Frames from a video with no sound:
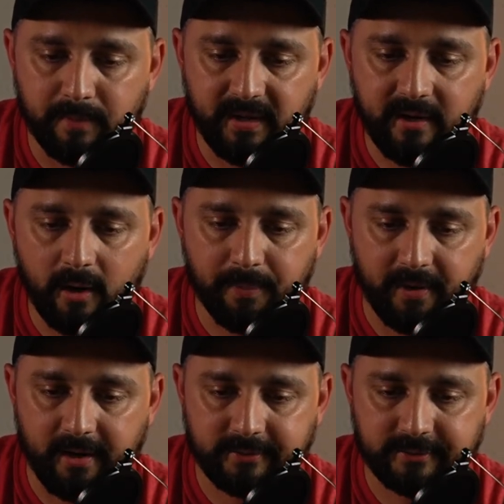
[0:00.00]
in our
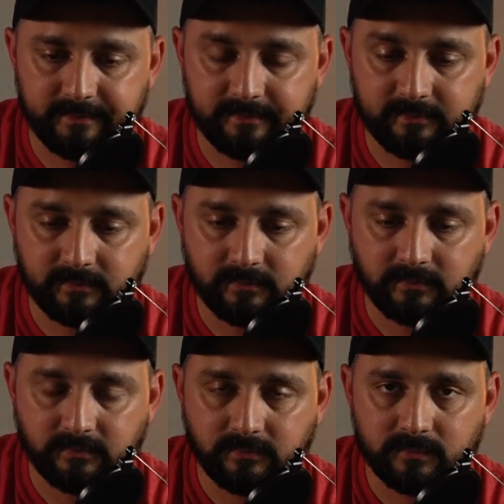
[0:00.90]
prayers,
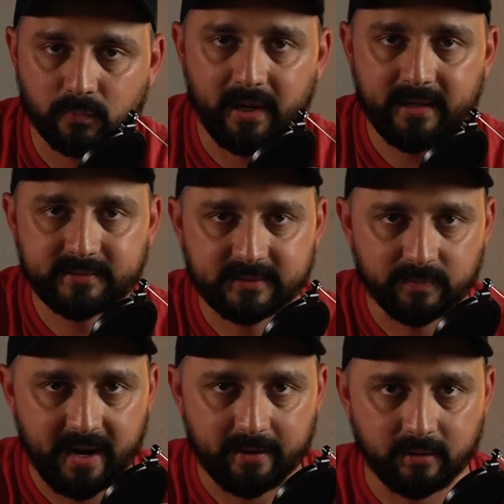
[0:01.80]
why does this
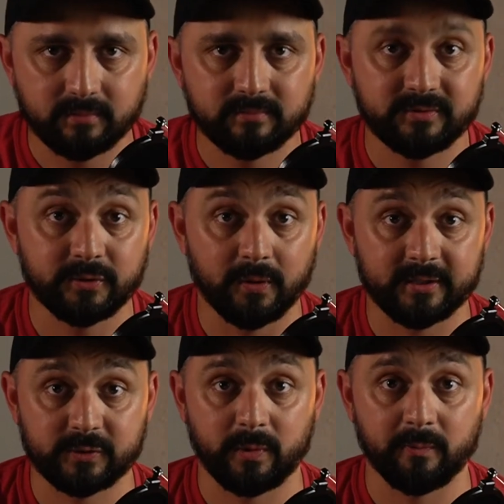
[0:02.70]
matter to
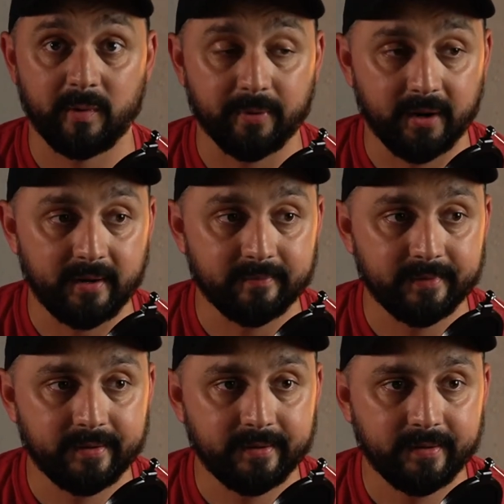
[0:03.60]
us when we pray?
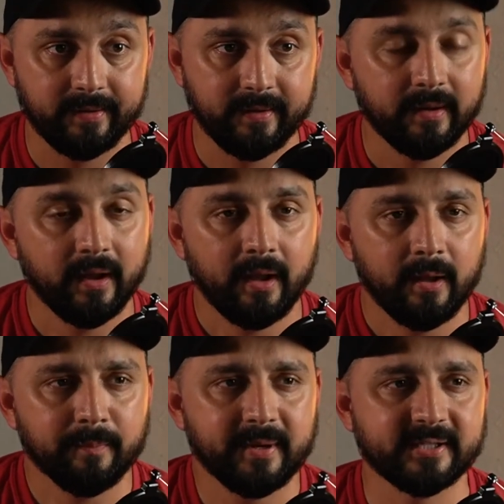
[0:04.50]

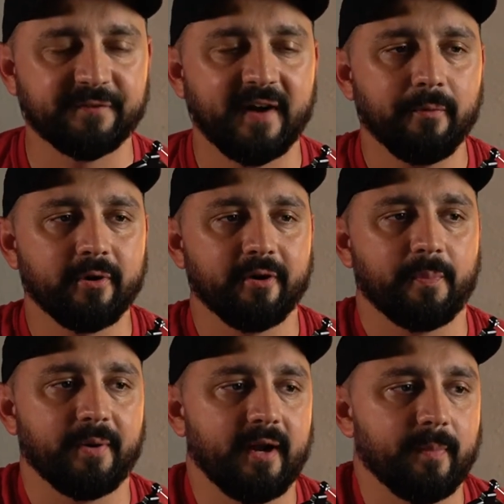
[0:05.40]
Because if I were going to
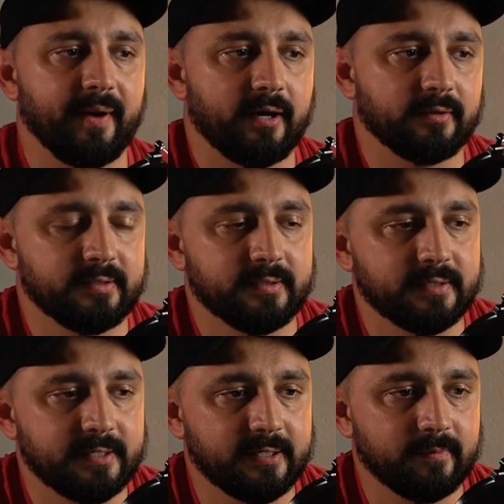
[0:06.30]
pray about,
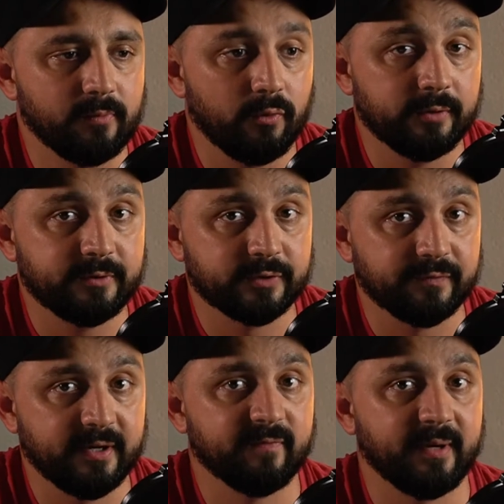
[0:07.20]
Lord, just
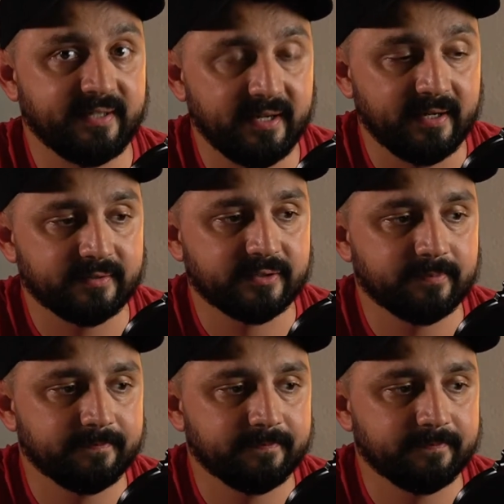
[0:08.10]
forgive my debts,